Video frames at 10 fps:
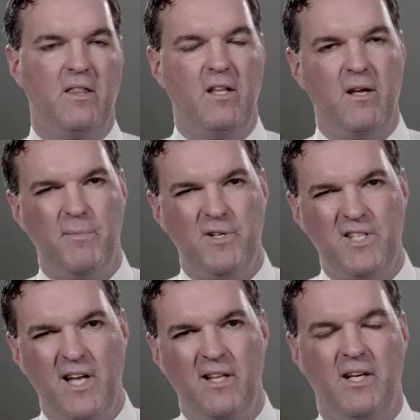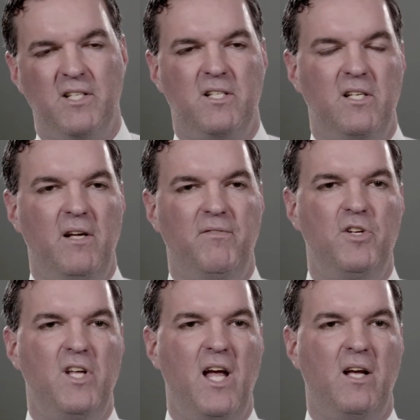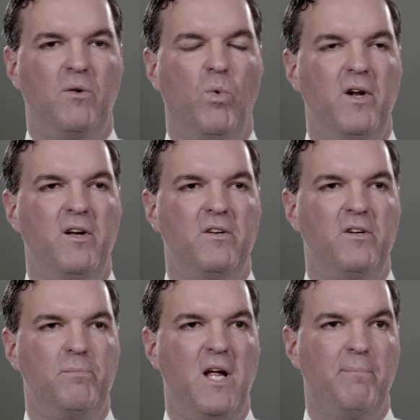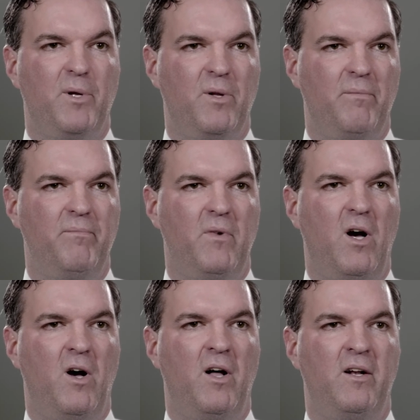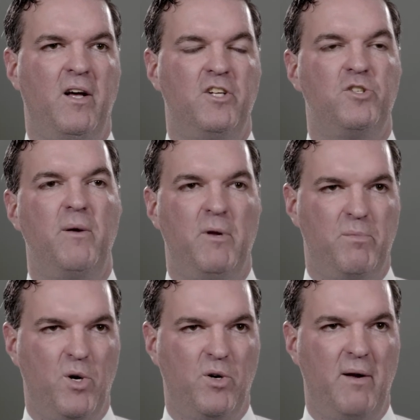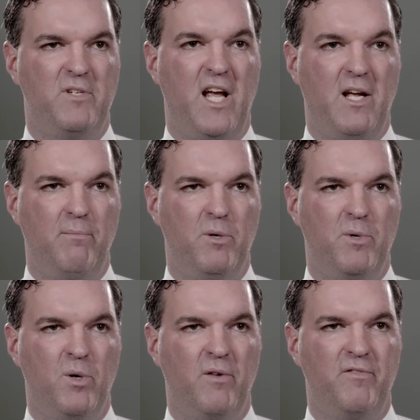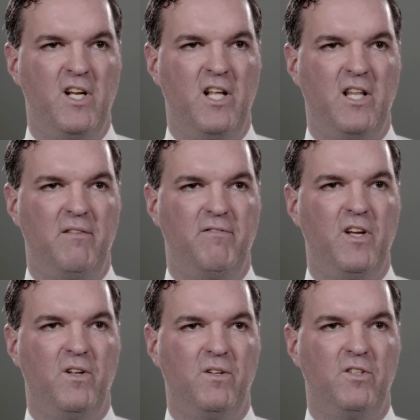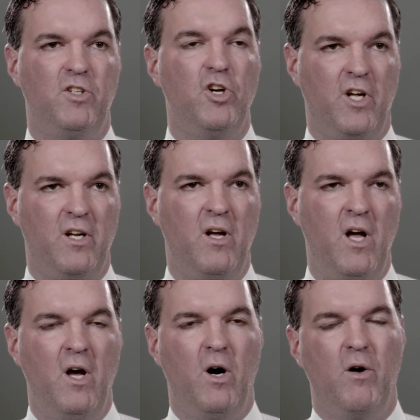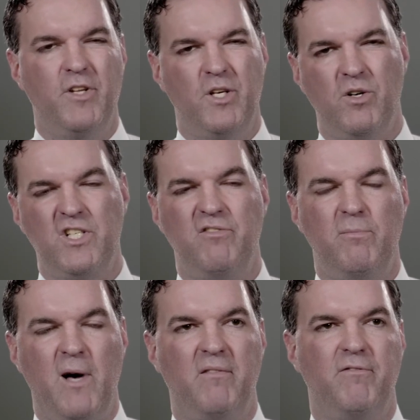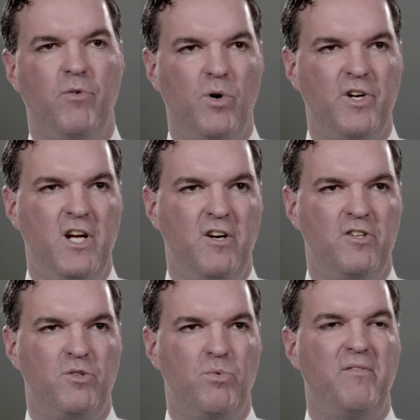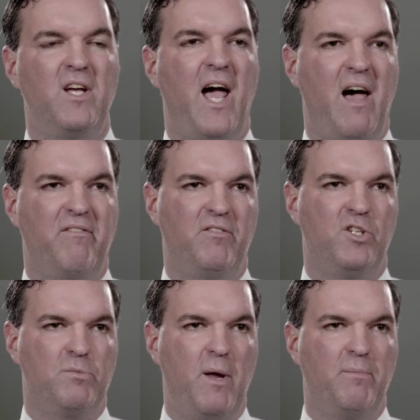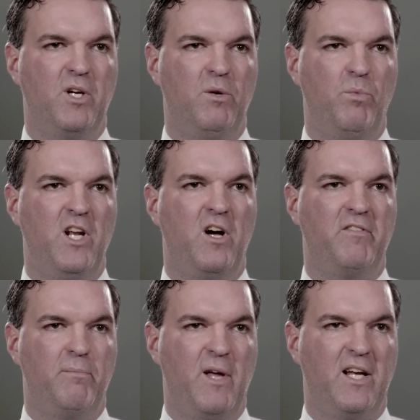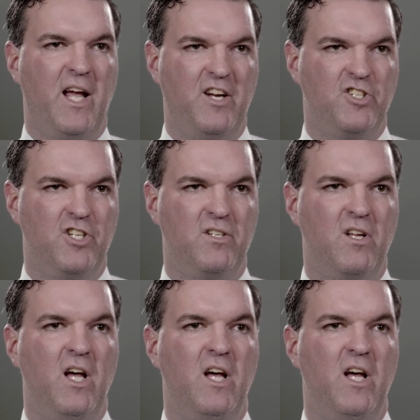The numbers say this: if you take 100 people on a treatment program taking buprenorphine and they feel good, over the course of about 4 years, roughly half of those people can wean off the medication,